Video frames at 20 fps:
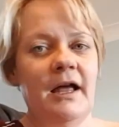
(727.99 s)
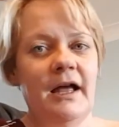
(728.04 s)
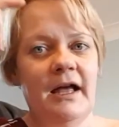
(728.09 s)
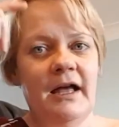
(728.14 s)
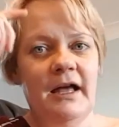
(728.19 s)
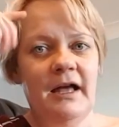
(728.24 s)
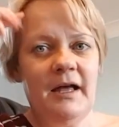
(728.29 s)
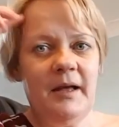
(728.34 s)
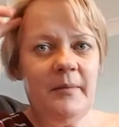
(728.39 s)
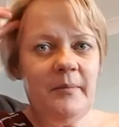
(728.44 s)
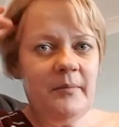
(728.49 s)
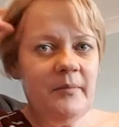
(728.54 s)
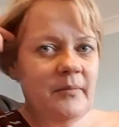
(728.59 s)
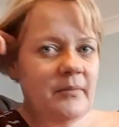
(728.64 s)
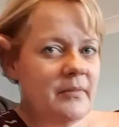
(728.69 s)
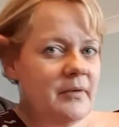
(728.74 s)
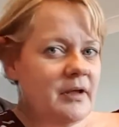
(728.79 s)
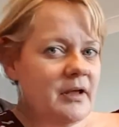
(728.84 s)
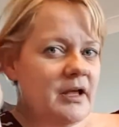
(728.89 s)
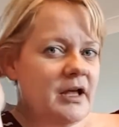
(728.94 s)

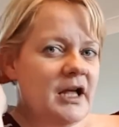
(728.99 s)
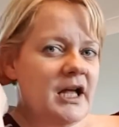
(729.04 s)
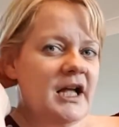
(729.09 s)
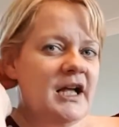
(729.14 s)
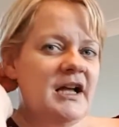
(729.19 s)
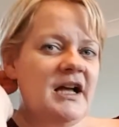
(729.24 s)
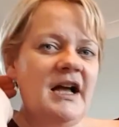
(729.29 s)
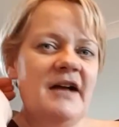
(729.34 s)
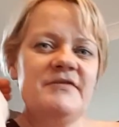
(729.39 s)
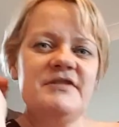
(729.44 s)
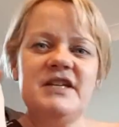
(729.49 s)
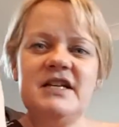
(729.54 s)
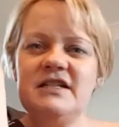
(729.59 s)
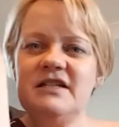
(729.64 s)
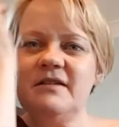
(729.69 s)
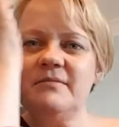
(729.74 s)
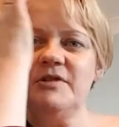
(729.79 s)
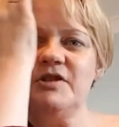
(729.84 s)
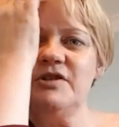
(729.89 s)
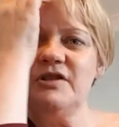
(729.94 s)
I have
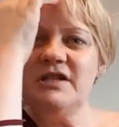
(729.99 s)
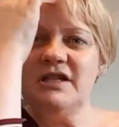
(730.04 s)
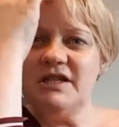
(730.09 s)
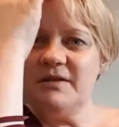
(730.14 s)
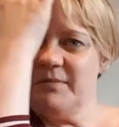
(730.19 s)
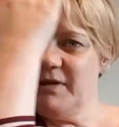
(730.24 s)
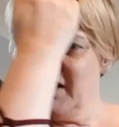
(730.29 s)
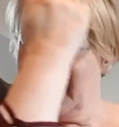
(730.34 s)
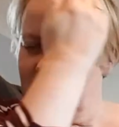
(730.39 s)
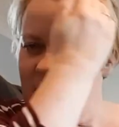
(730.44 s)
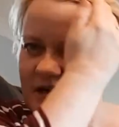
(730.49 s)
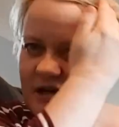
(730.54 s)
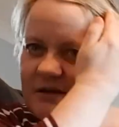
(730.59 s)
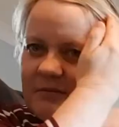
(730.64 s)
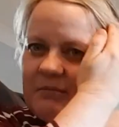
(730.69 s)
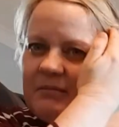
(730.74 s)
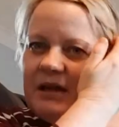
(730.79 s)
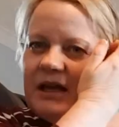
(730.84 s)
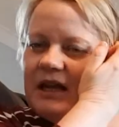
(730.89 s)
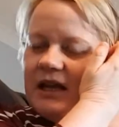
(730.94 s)
signed up to Stitch Mania
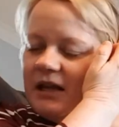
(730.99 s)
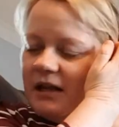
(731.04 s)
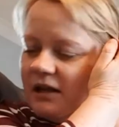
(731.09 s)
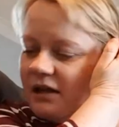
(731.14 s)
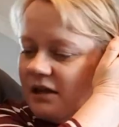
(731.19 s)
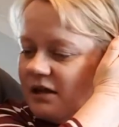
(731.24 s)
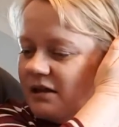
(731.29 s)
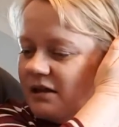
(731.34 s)
in May,